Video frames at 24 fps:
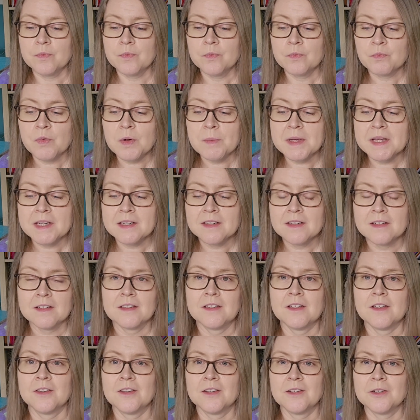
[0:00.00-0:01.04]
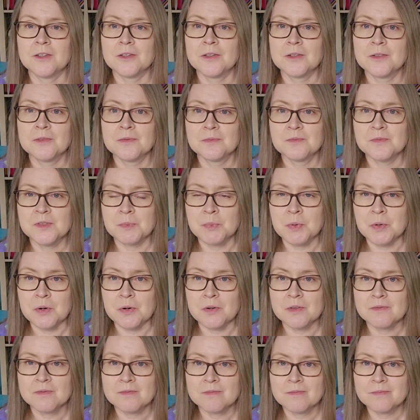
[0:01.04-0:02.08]
women who
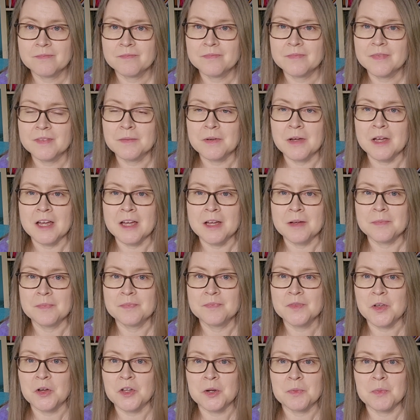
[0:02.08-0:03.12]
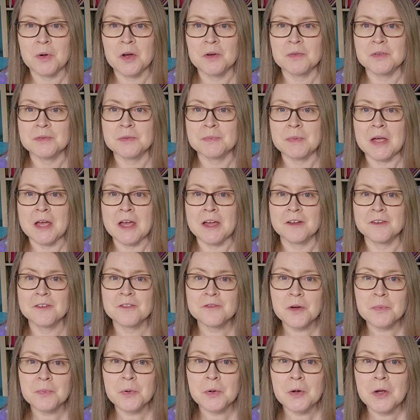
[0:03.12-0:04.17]
support Tottenham Hotspur
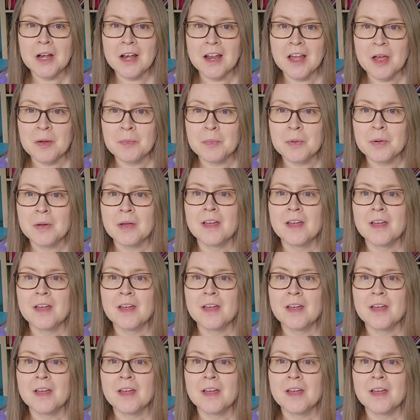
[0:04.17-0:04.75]
Football Club.